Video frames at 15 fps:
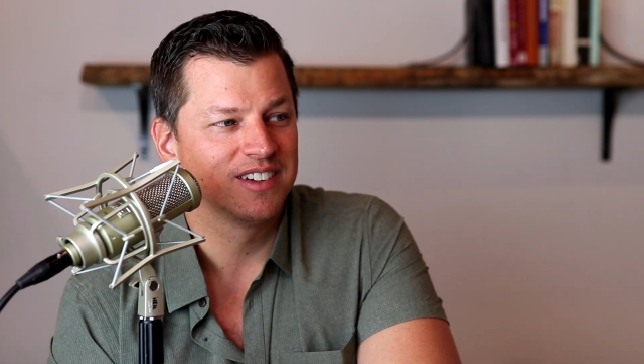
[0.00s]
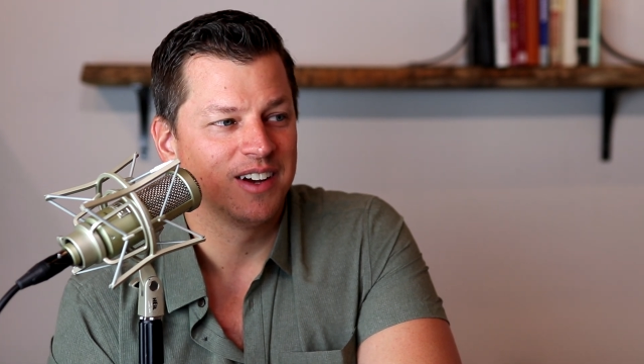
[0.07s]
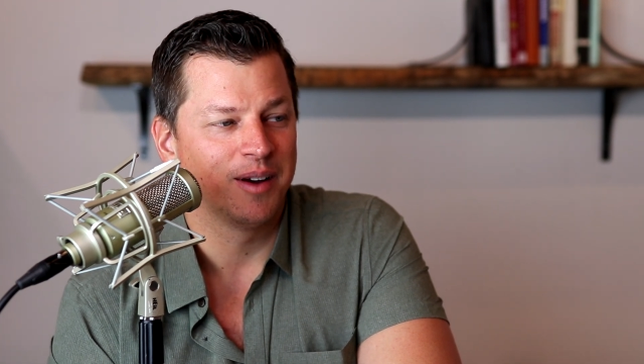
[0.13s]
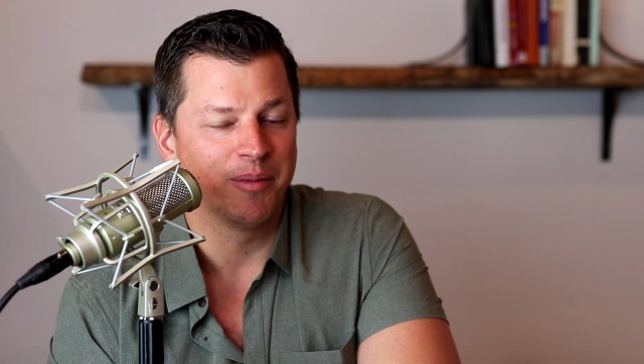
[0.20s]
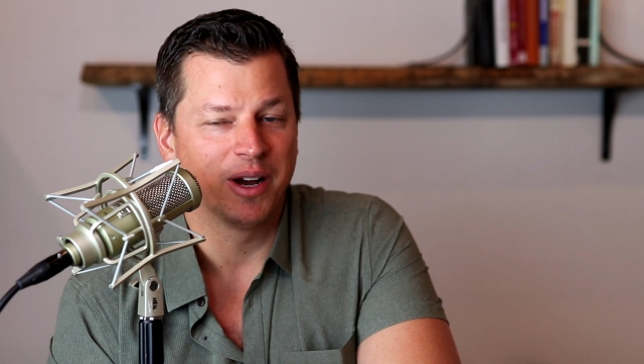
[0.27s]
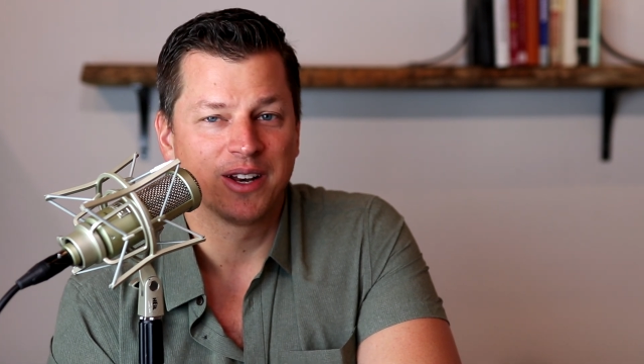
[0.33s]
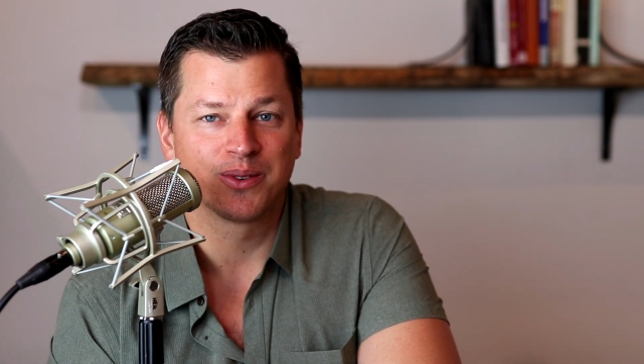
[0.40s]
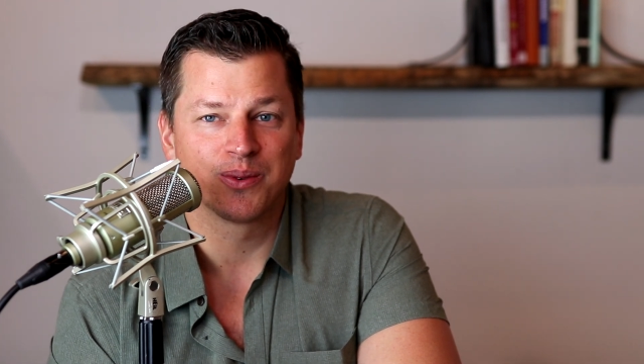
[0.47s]
I
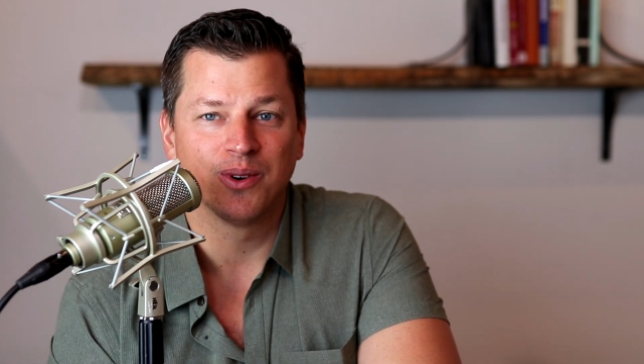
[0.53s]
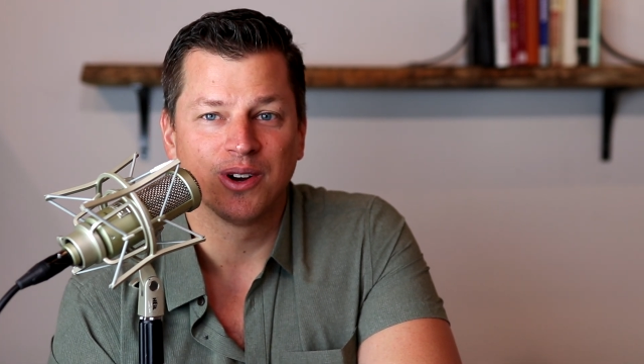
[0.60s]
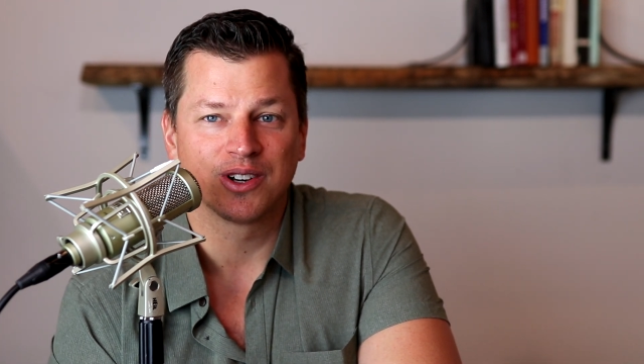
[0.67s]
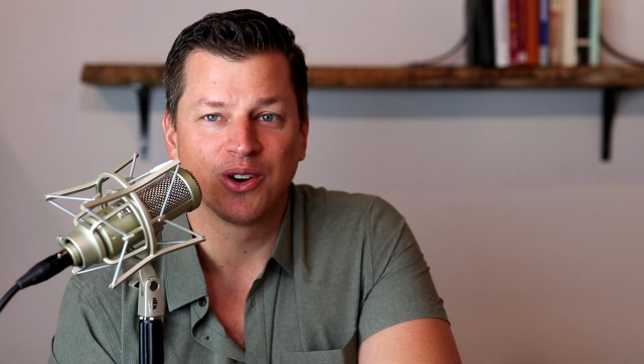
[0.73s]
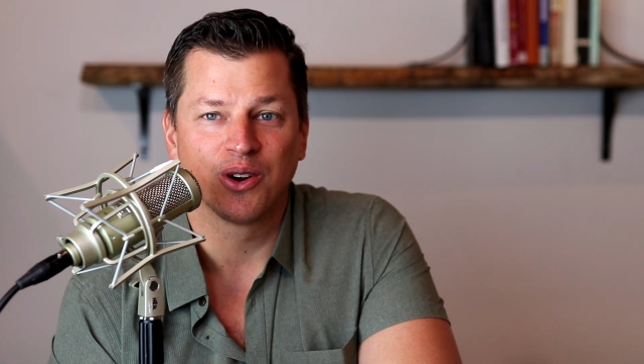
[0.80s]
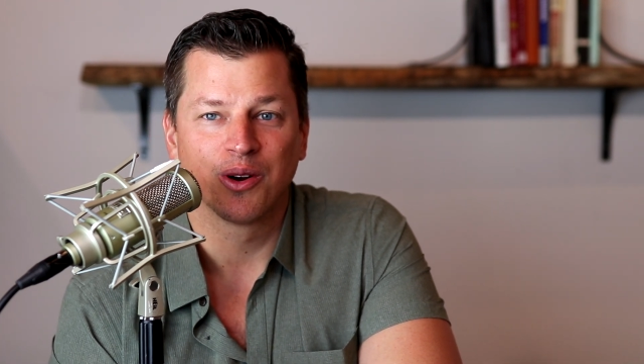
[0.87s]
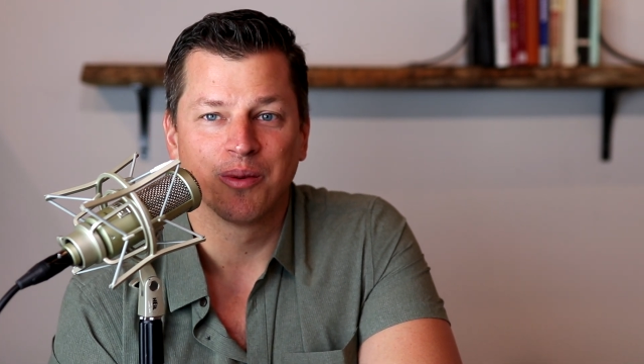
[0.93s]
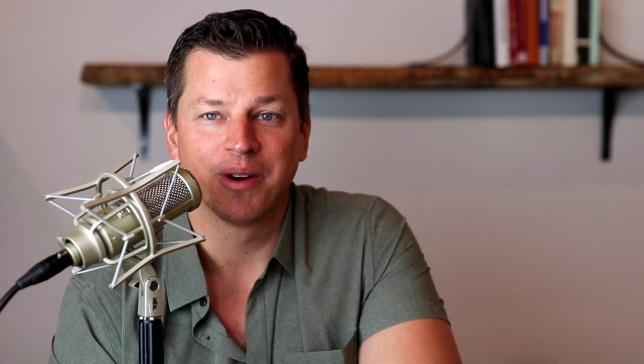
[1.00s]
might as well
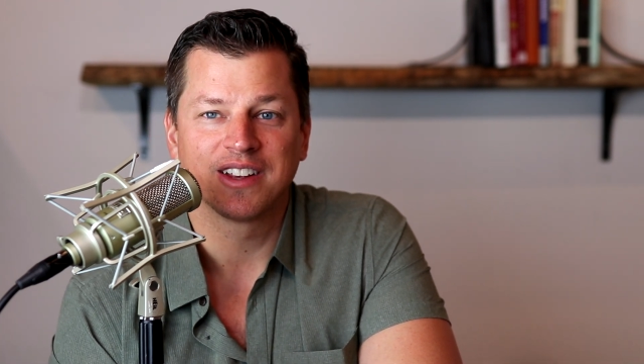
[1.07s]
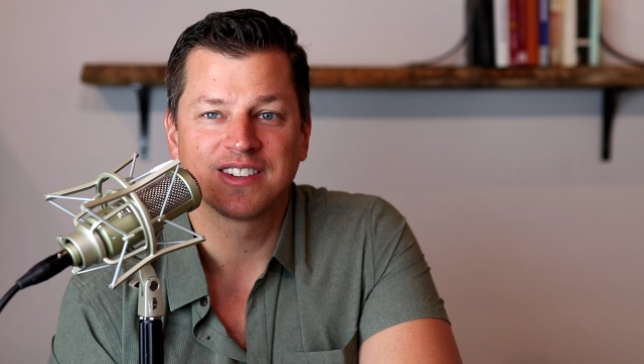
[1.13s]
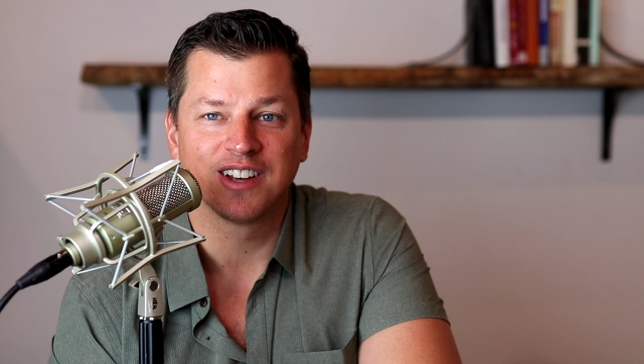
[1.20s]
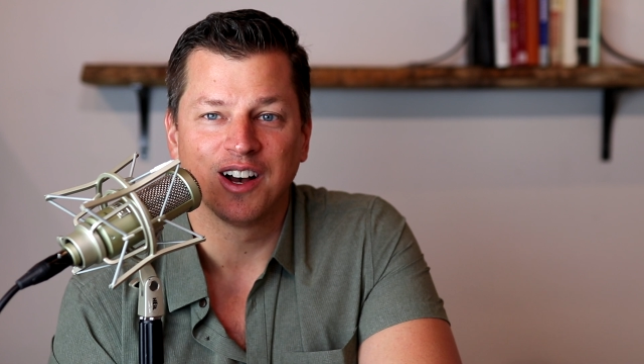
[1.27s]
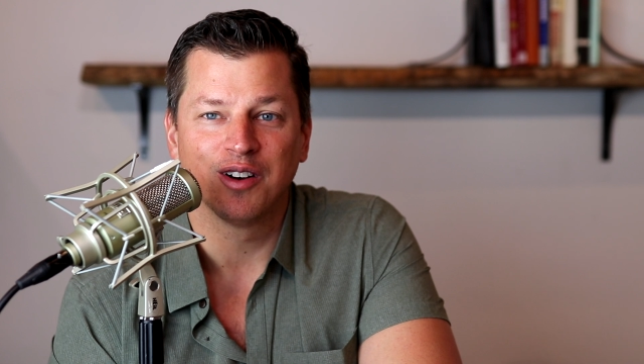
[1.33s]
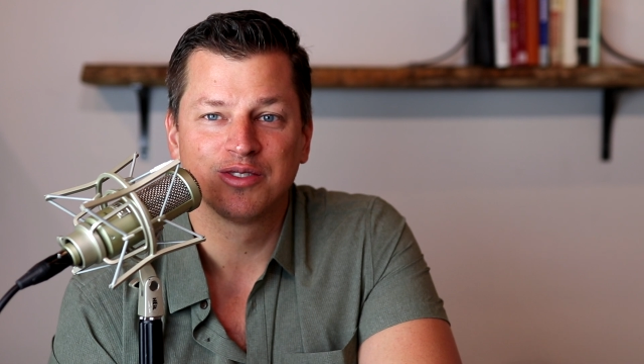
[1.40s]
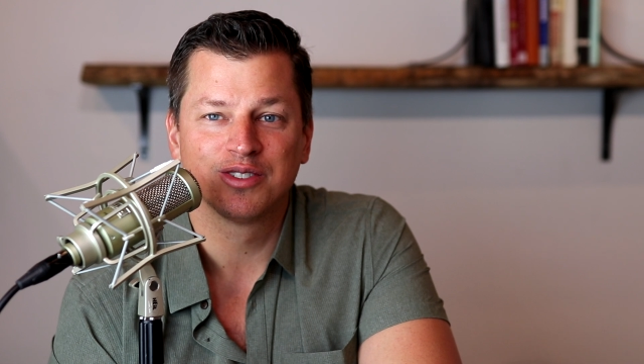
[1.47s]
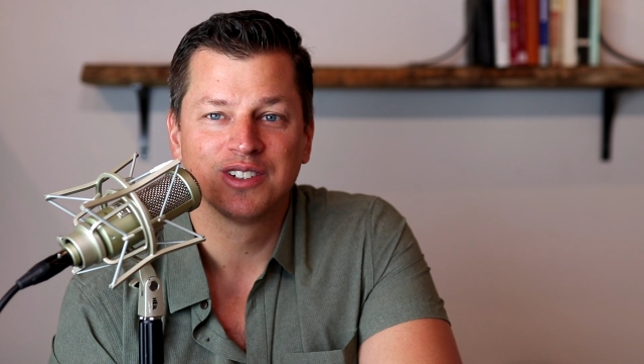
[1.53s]
go hurt
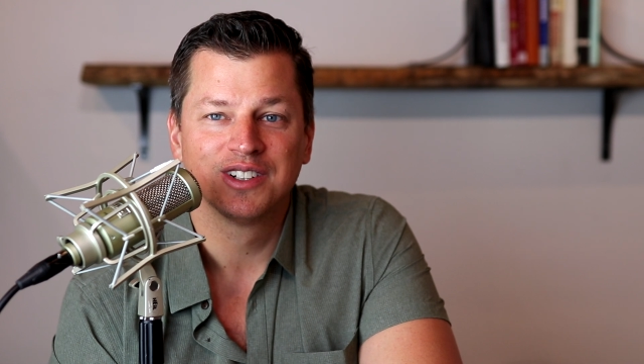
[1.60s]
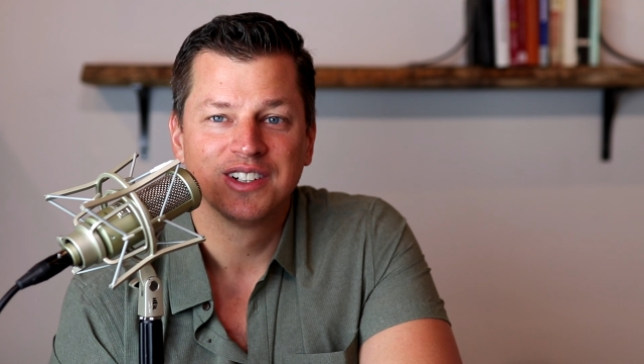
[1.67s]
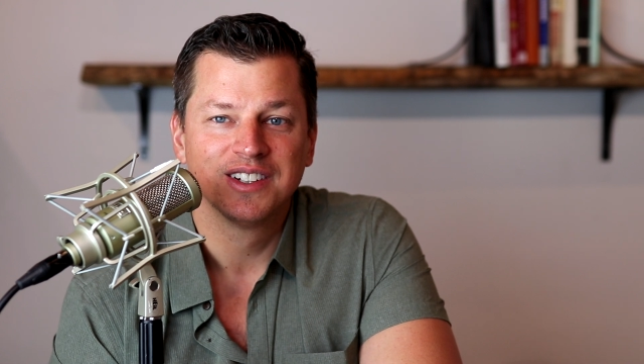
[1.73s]
myself.